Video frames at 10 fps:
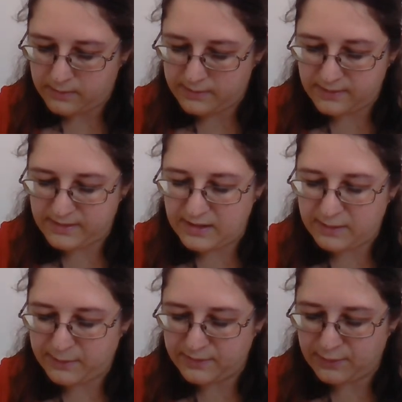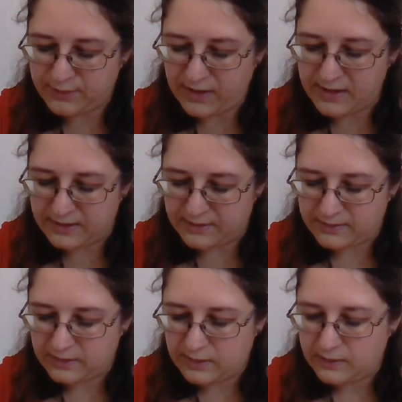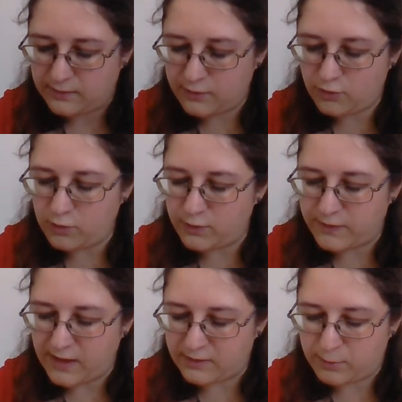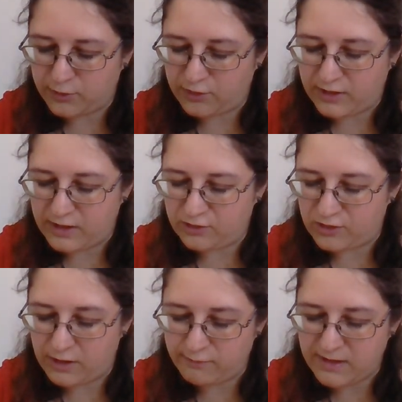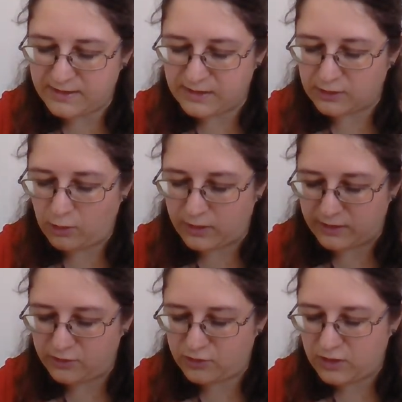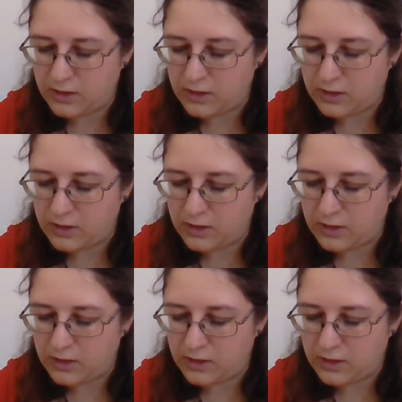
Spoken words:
Cecilia was still silent. The truth of the expostulation her reason acknowledged,